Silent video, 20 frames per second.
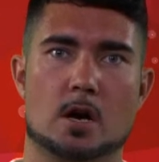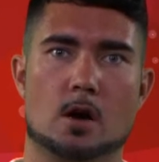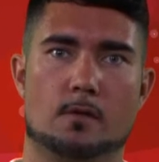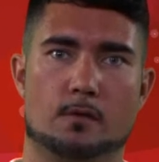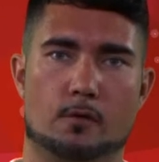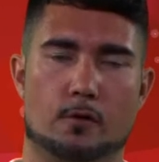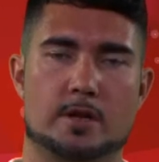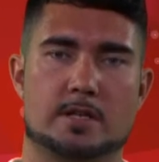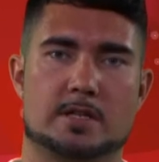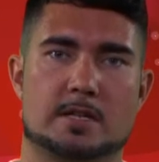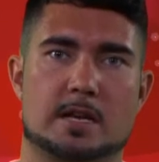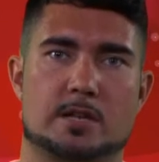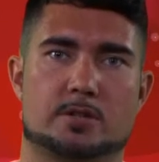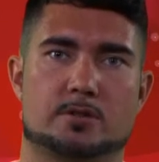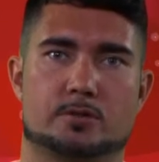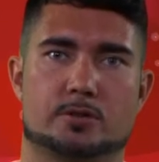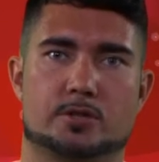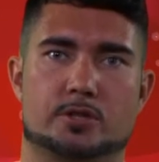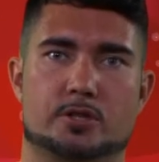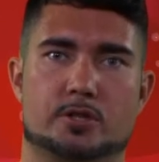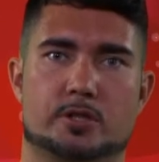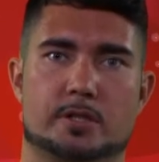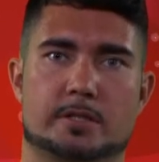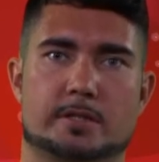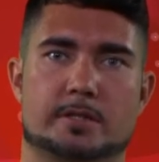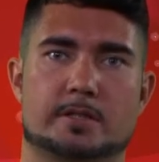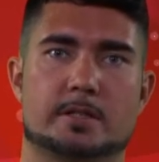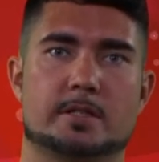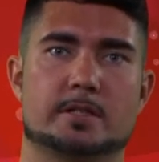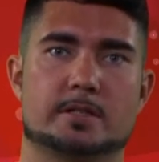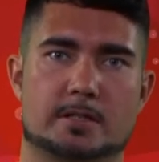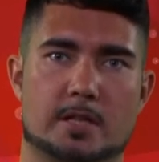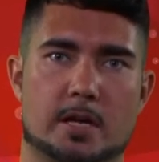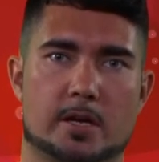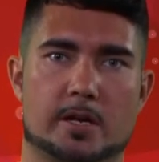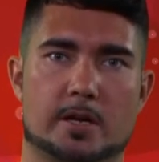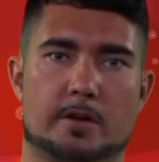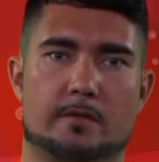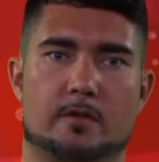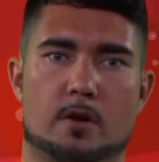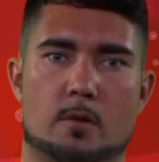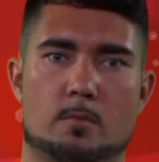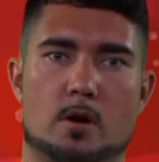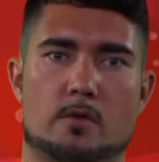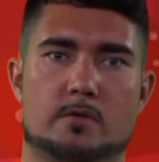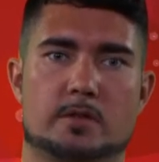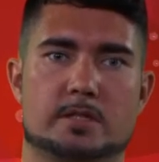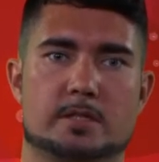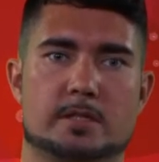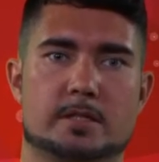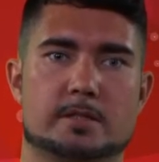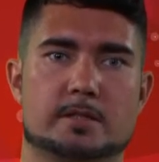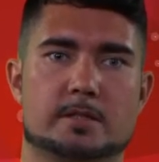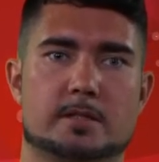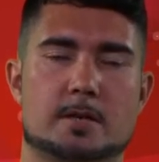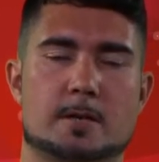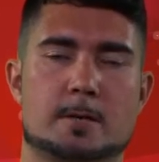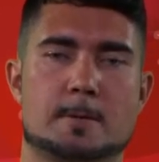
for international students studying from overseas.